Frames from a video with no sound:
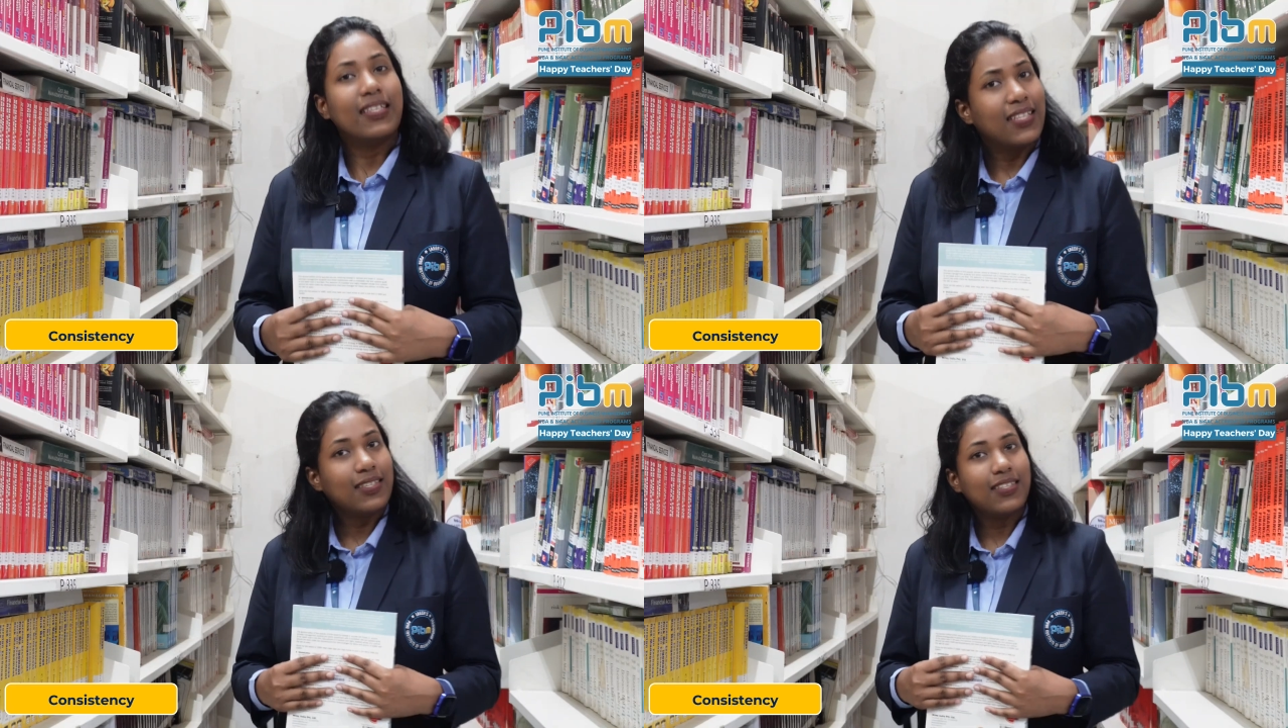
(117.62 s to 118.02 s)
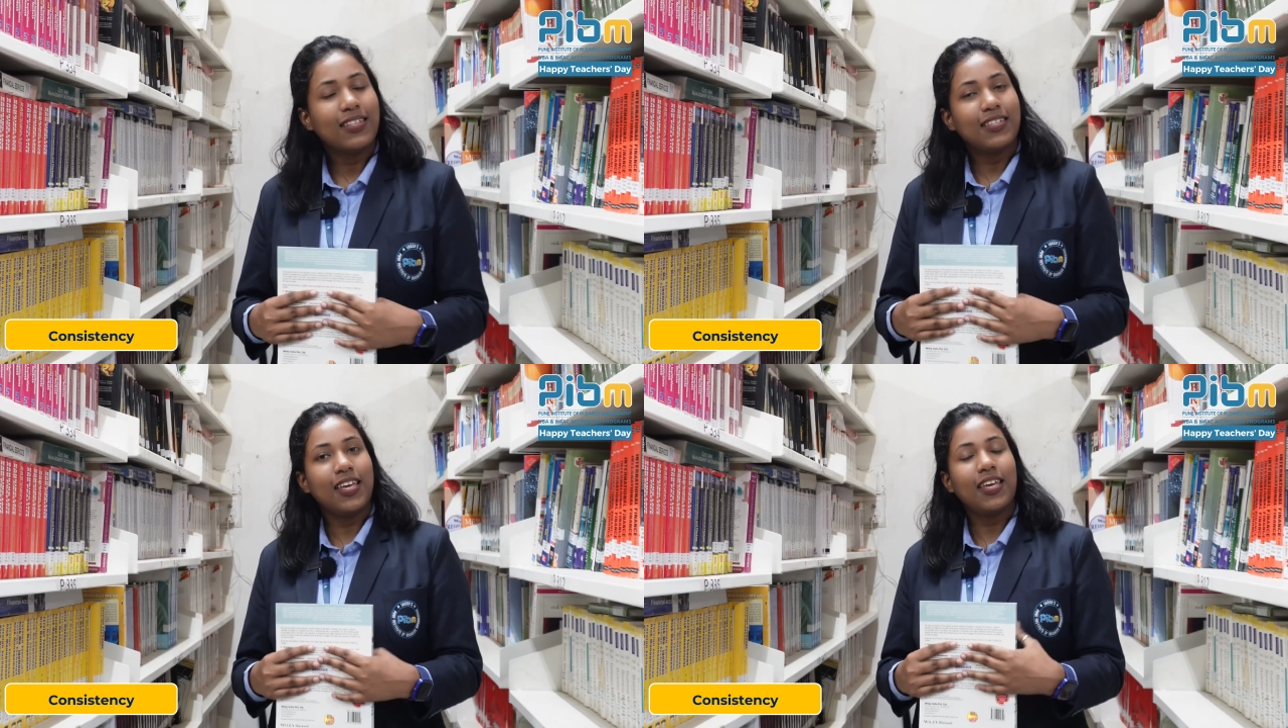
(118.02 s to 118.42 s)

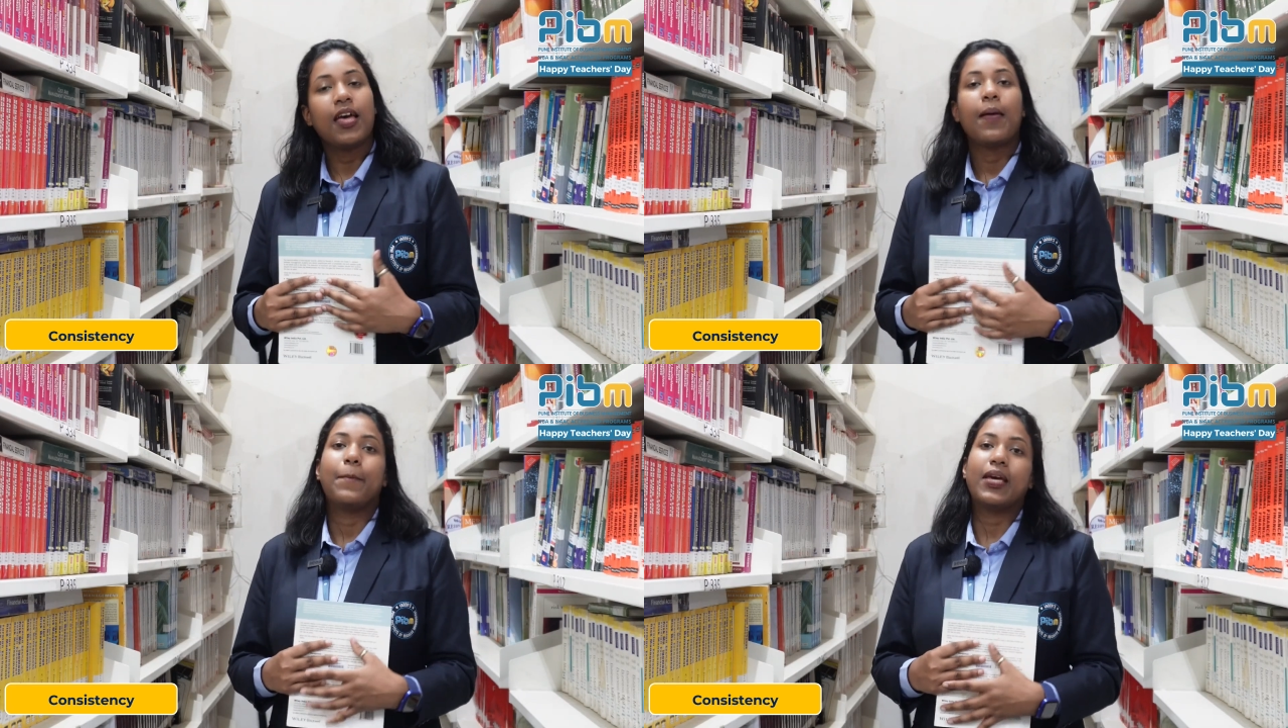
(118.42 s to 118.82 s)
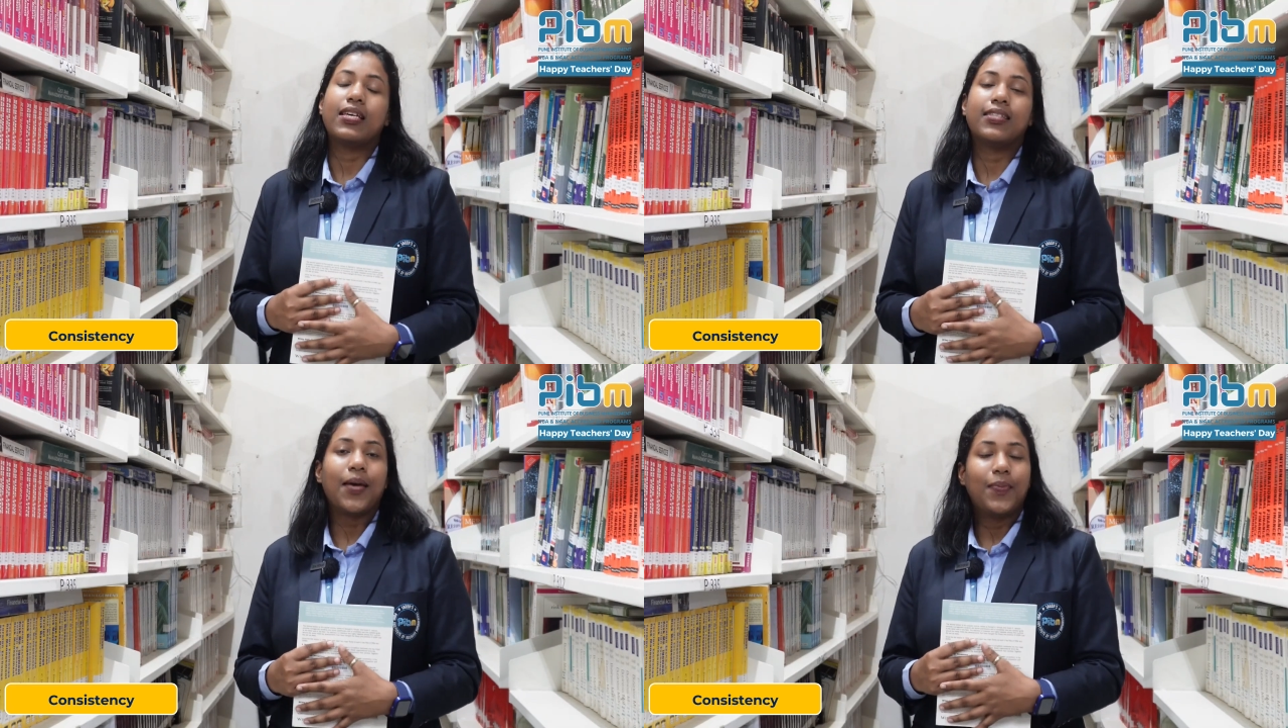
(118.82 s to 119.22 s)
Consistency,
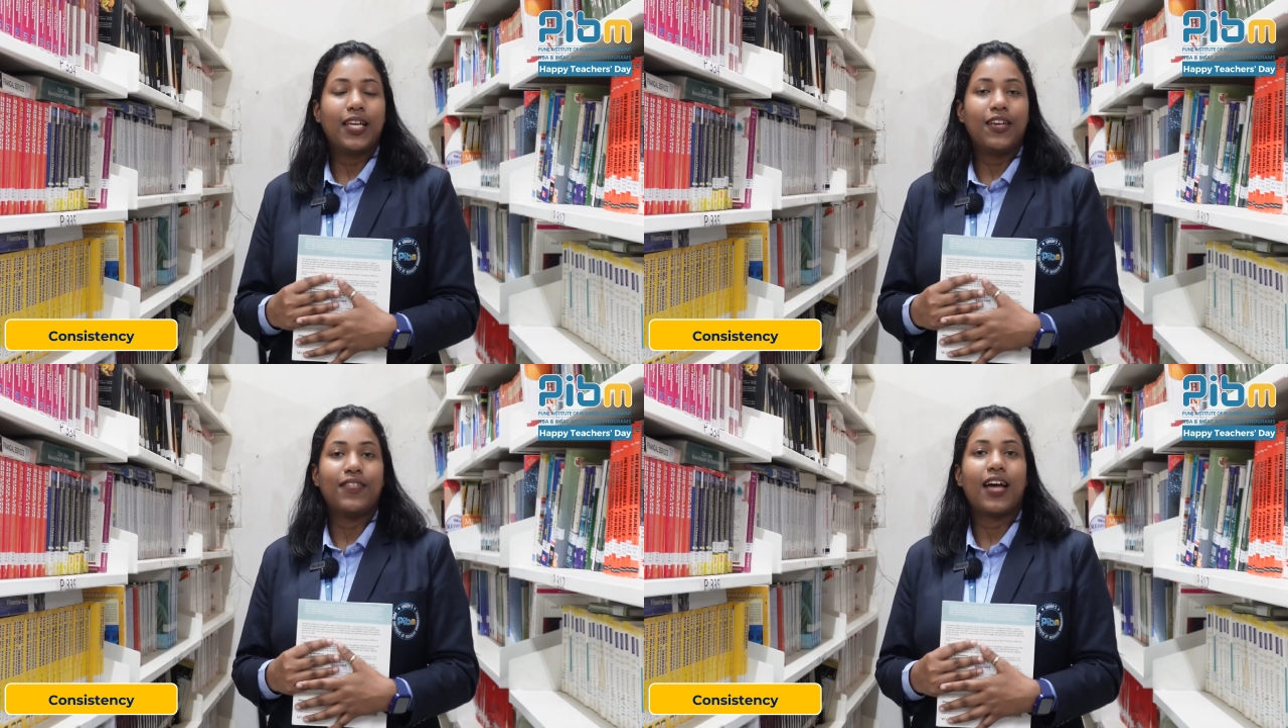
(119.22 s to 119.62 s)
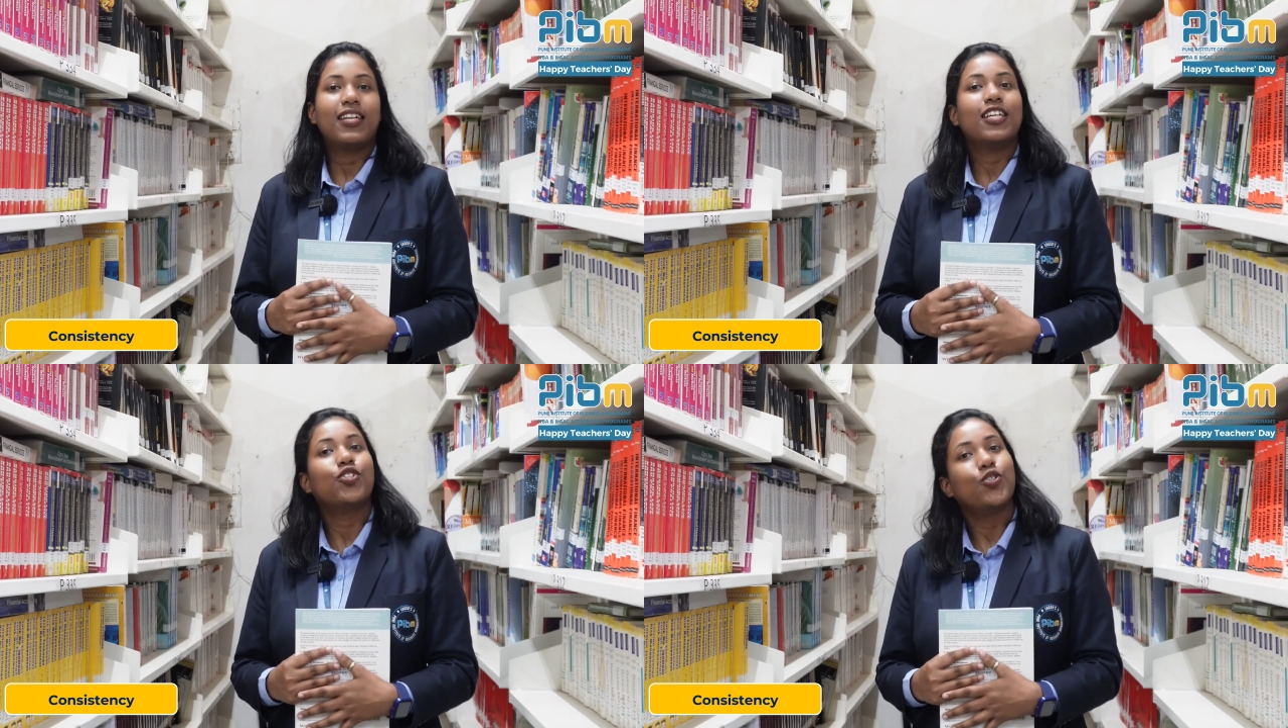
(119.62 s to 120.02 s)
because I believe that
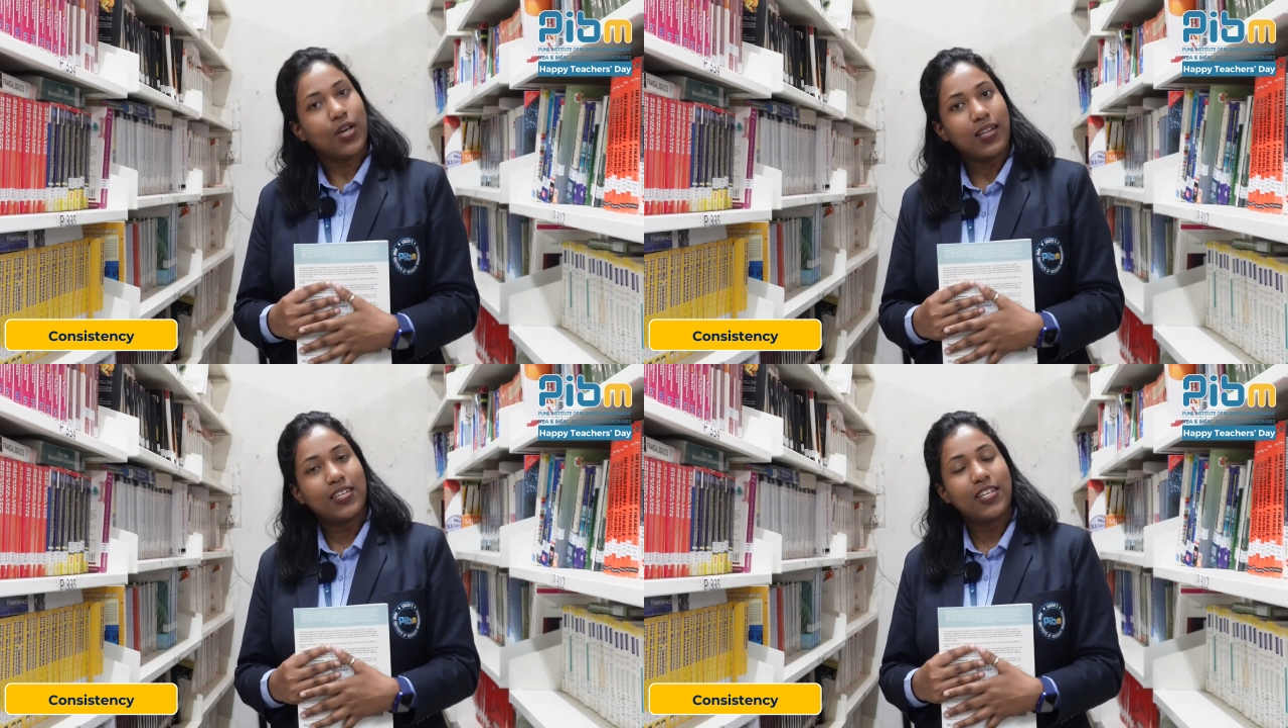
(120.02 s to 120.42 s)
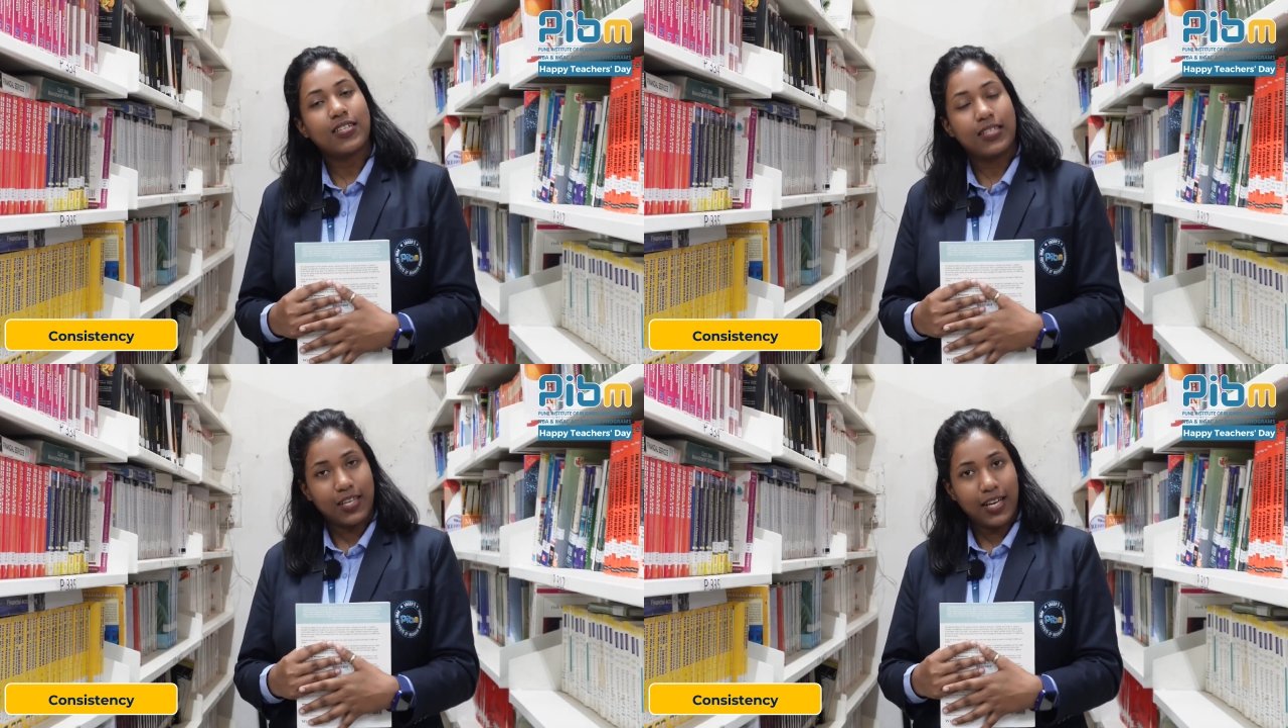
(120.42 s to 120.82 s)
leads to continuous
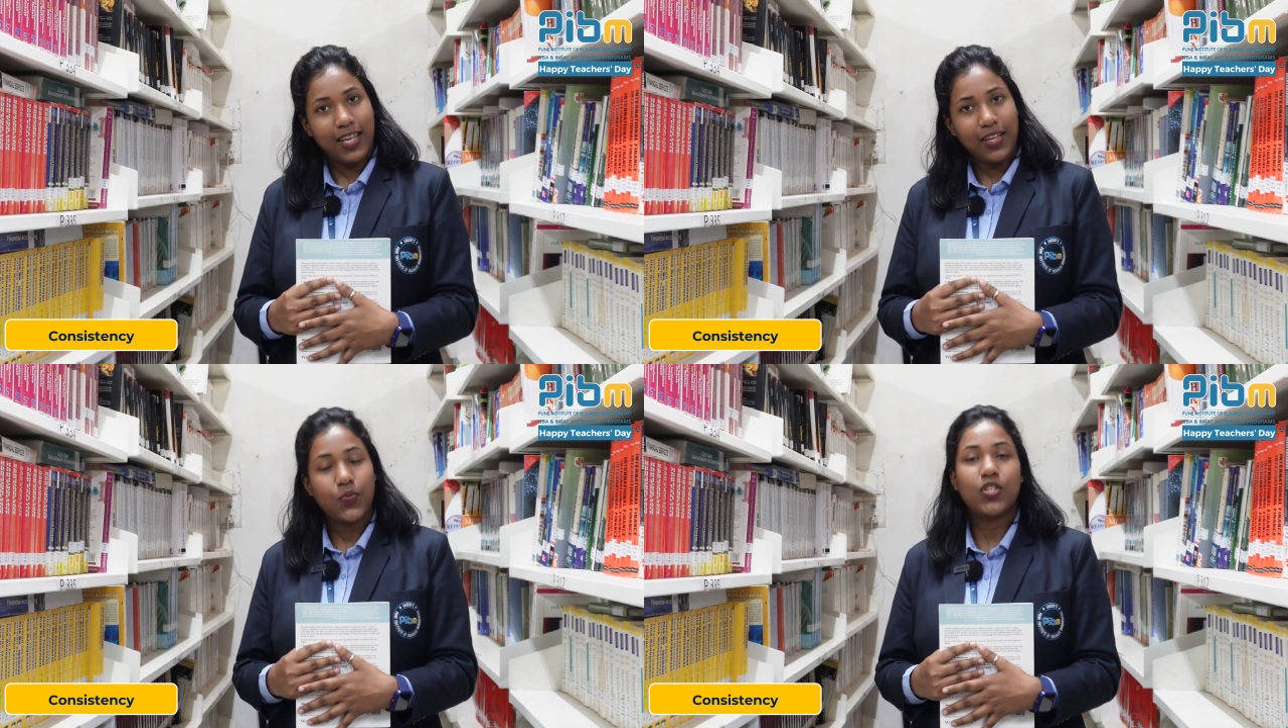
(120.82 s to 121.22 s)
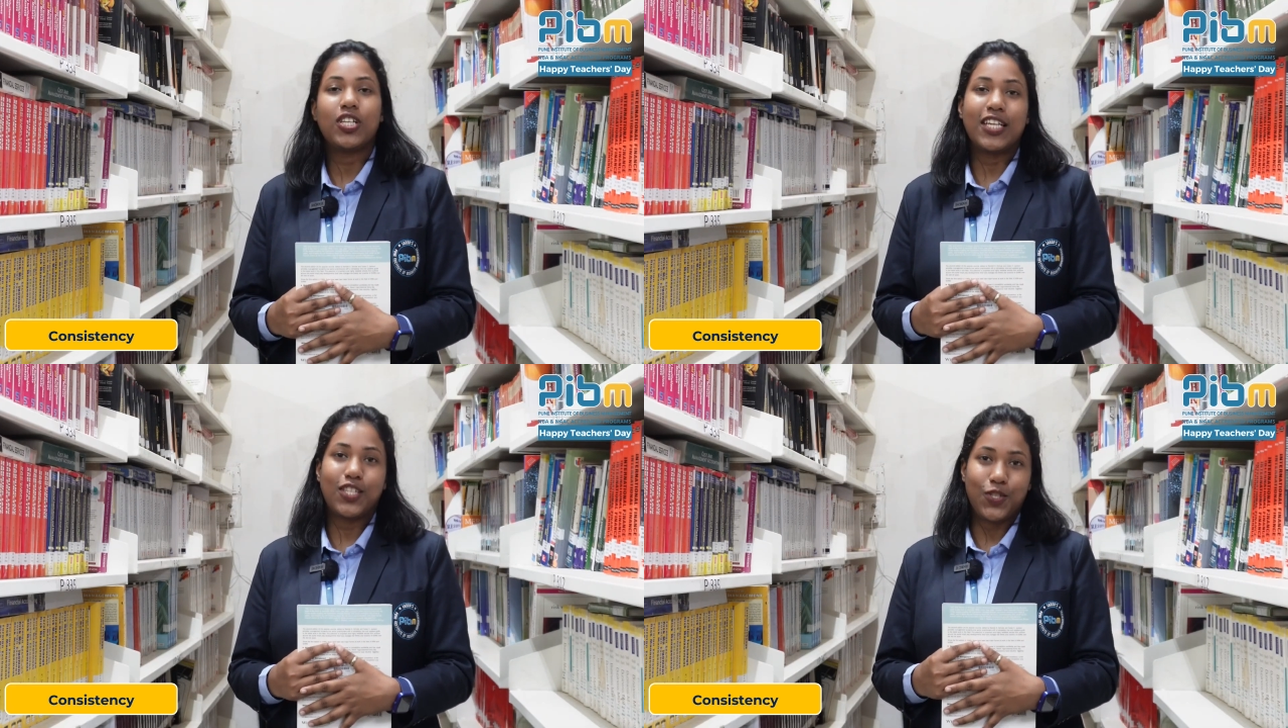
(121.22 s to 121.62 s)
learning, which
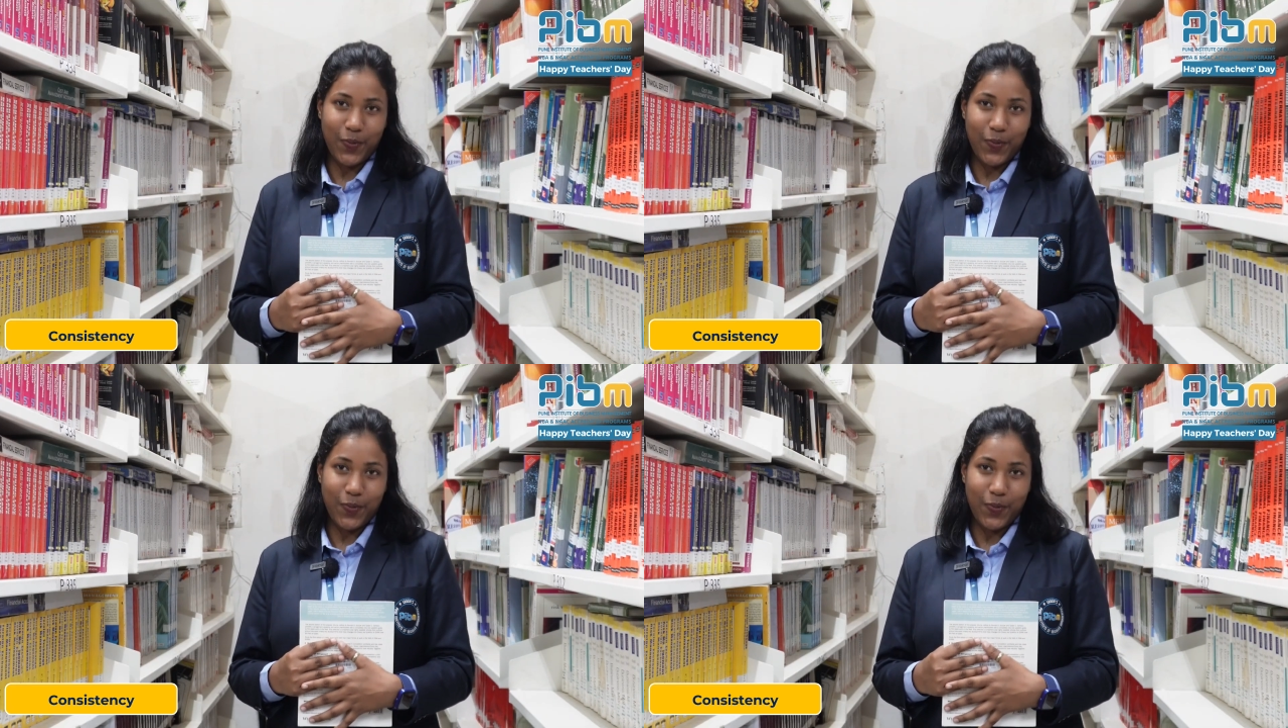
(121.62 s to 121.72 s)
leads to